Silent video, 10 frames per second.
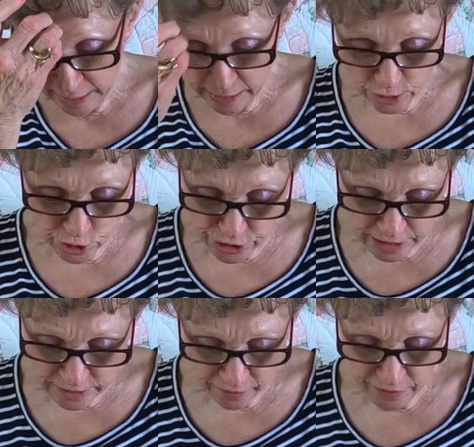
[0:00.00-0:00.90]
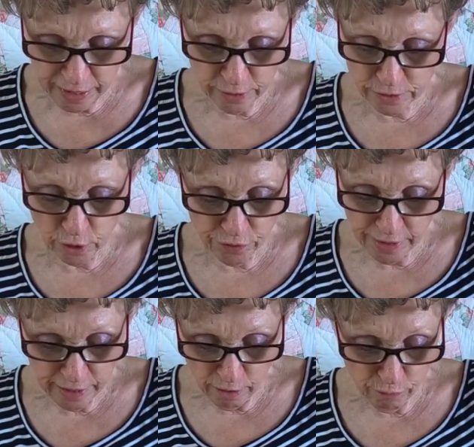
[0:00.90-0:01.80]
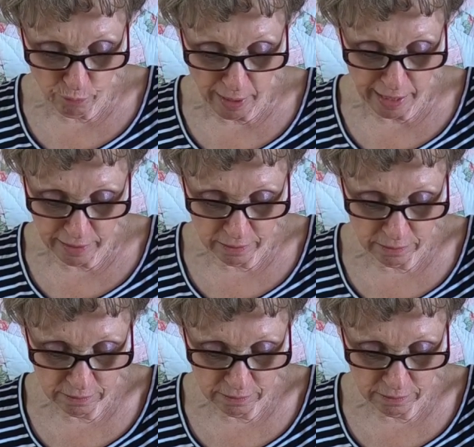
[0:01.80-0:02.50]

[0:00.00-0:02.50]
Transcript: It is just the thing to start the day off right.